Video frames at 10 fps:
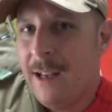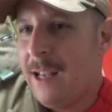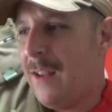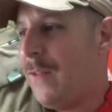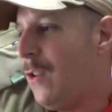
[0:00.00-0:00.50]

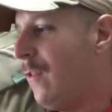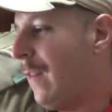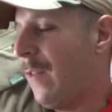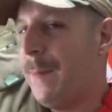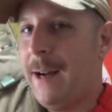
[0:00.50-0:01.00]
if you've
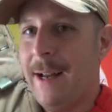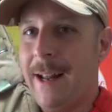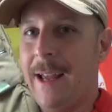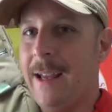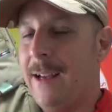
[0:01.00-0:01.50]
ever
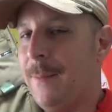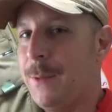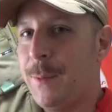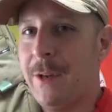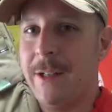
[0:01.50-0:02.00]
bought a
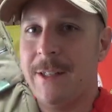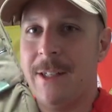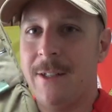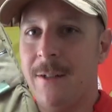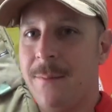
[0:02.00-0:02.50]
Spiritus
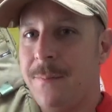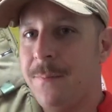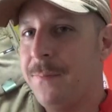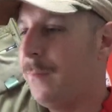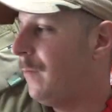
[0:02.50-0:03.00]
System
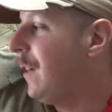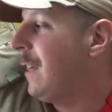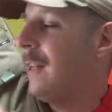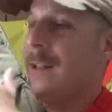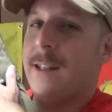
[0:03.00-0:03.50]

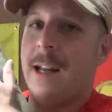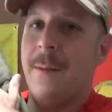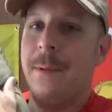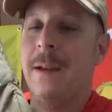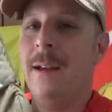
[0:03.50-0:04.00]
freaking
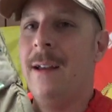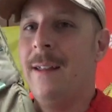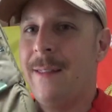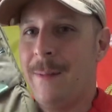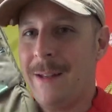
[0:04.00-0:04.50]
setup.
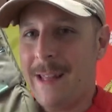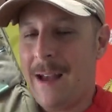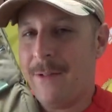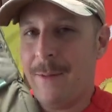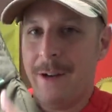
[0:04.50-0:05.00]
They make the
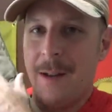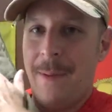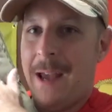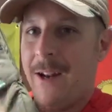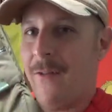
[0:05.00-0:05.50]
aftermarket
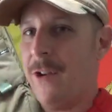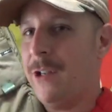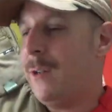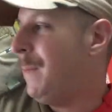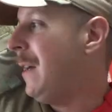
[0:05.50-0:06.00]
padded
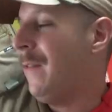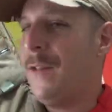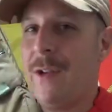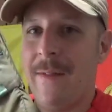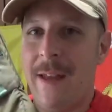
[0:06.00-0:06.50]
version, but if
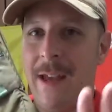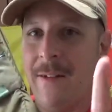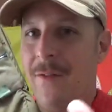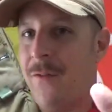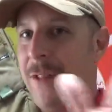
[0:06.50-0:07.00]
you have
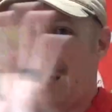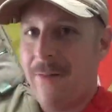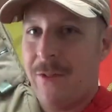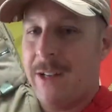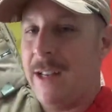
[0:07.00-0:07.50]
that flat
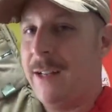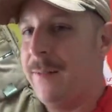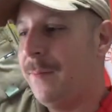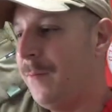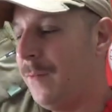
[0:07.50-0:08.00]

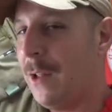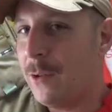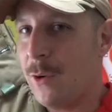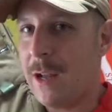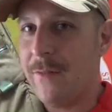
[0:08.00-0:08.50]
freaking
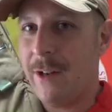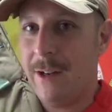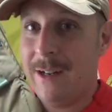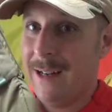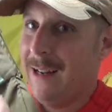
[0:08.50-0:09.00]
Velcro
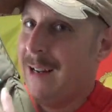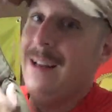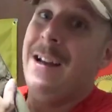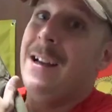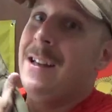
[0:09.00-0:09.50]
cover,
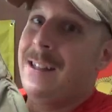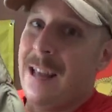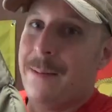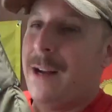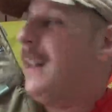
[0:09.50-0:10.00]

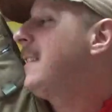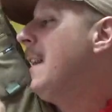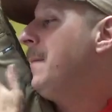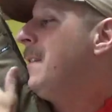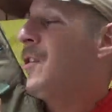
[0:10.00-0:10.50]
same
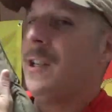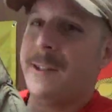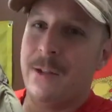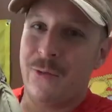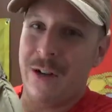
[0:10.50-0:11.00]
concept,
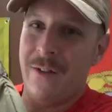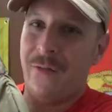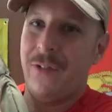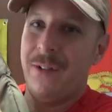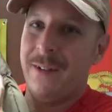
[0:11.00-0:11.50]
just as
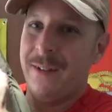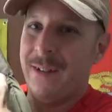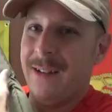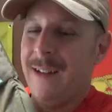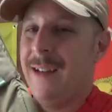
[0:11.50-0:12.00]
rough.
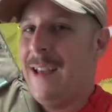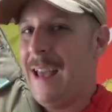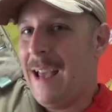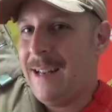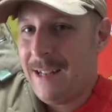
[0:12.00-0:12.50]

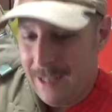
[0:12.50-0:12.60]
And